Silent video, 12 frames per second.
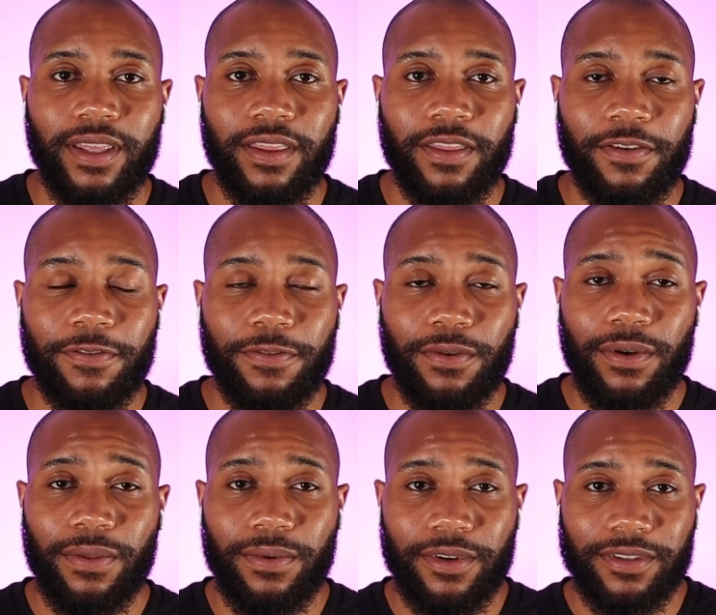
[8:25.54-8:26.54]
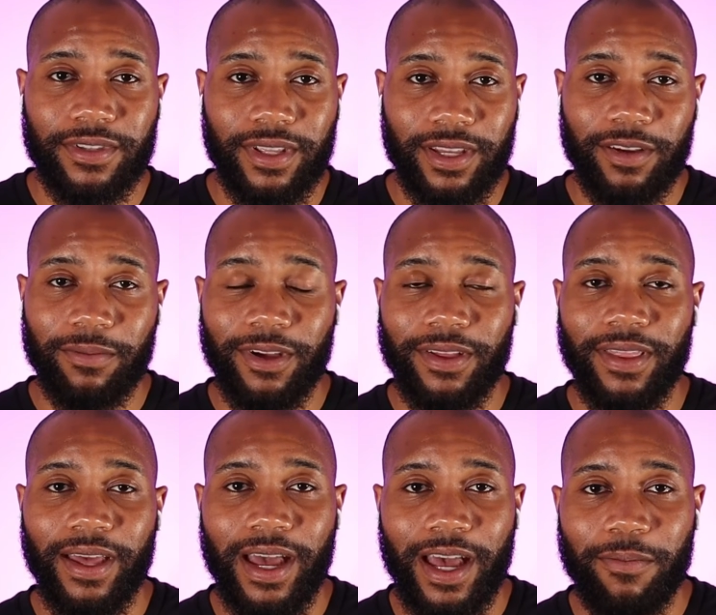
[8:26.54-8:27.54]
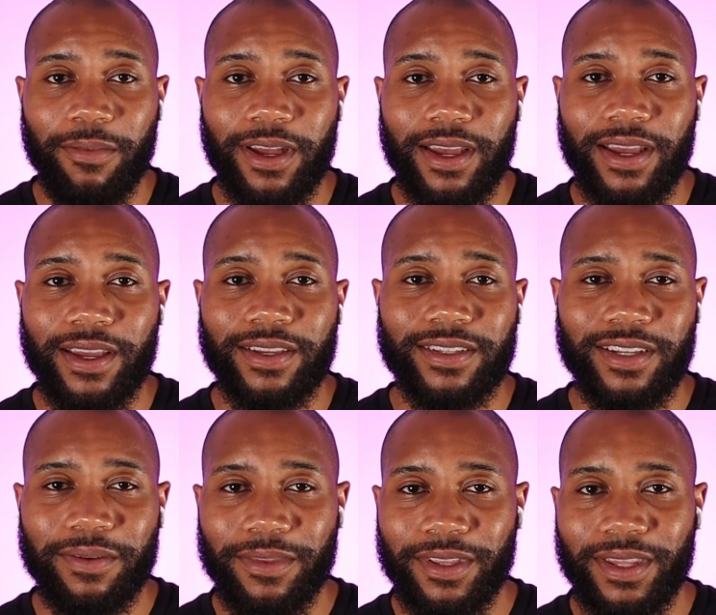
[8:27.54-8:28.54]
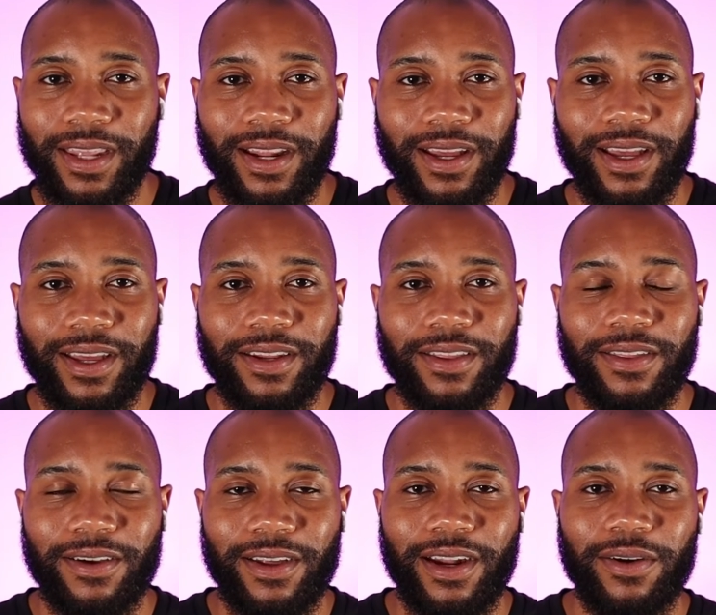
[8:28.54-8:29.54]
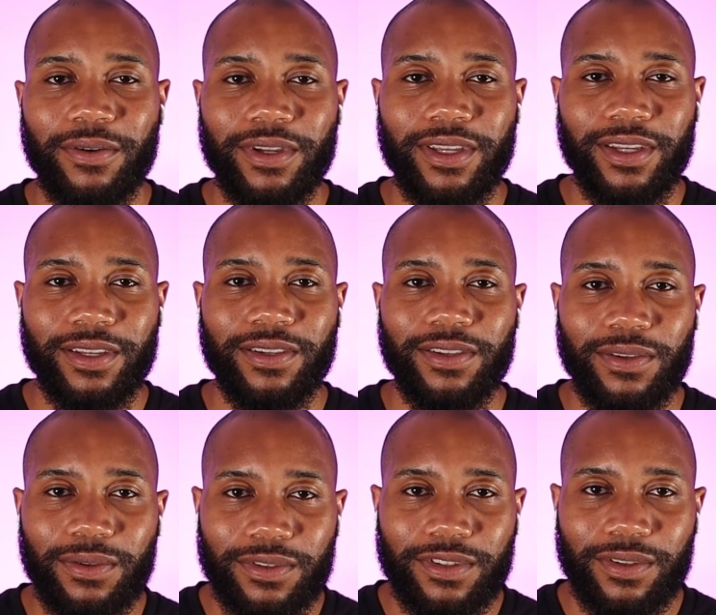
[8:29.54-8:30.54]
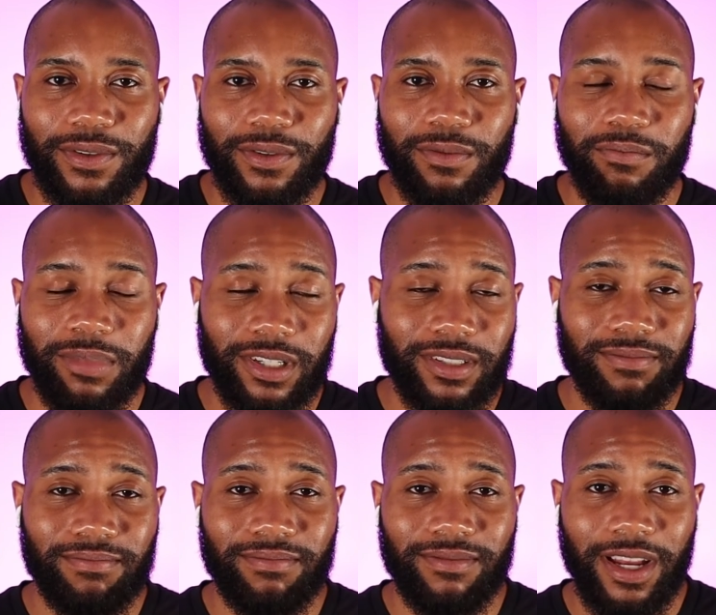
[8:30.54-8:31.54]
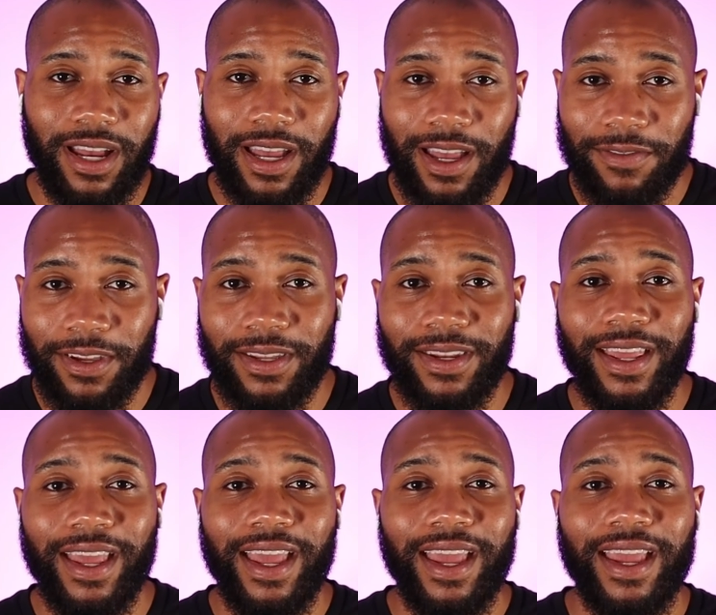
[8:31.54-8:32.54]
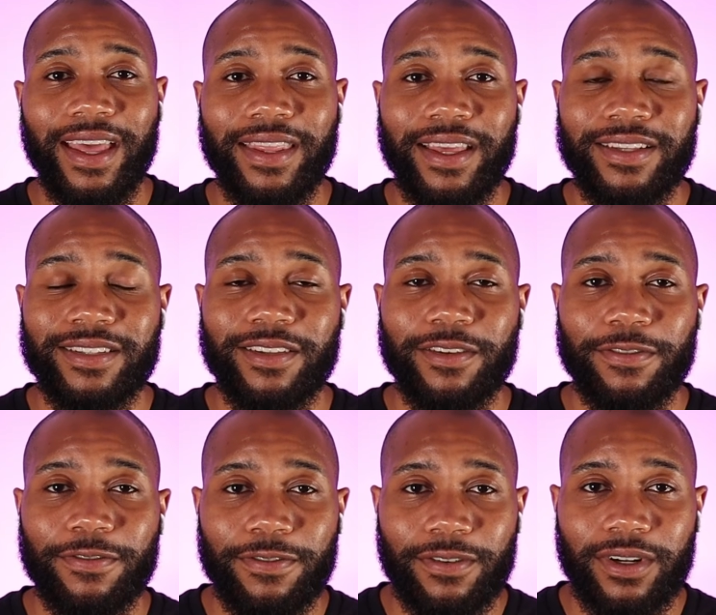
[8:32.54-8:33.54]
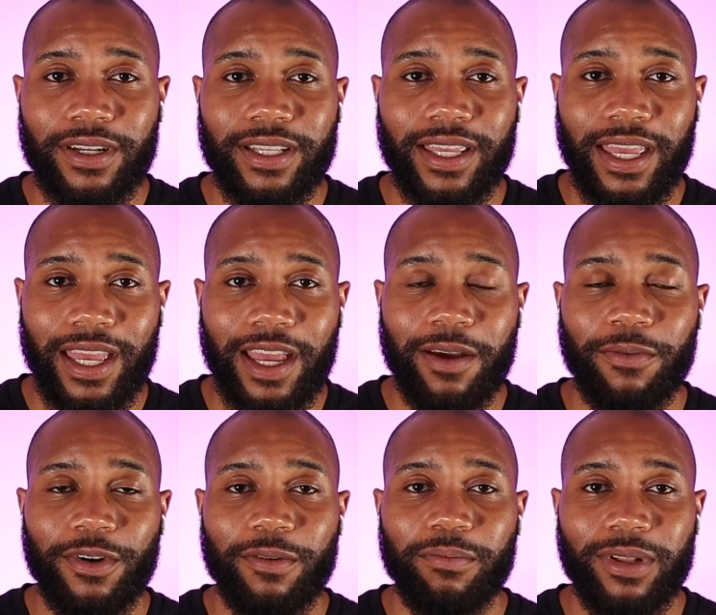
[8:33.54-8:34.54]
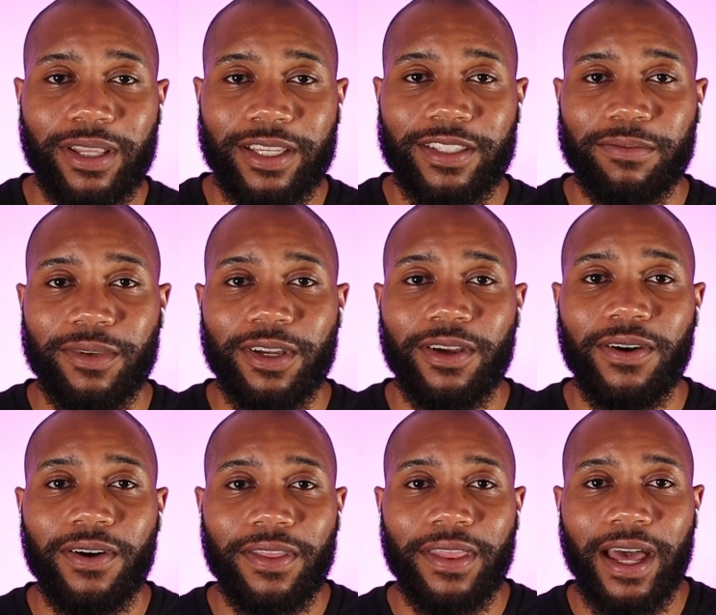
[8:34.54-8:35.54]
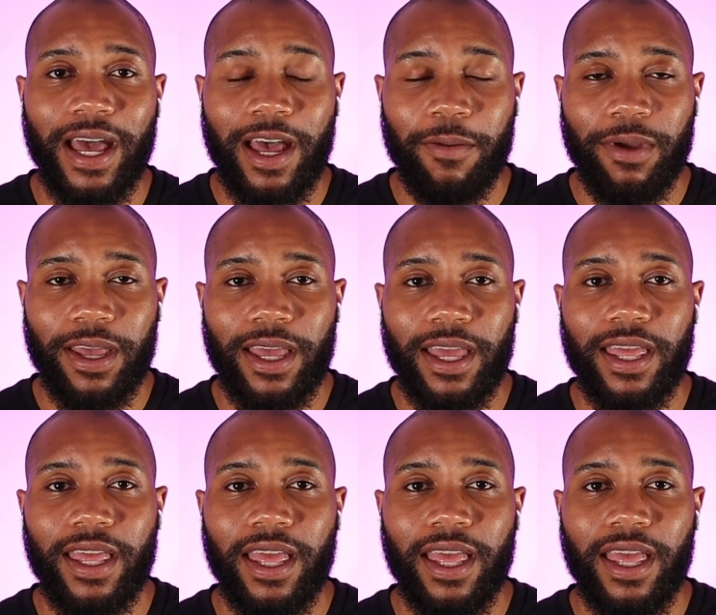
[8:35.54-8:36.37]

The fourth worst thing about the iPad is something that I kind of thought I would get used to, but I haven't. And that's the front camera placement on the iPad.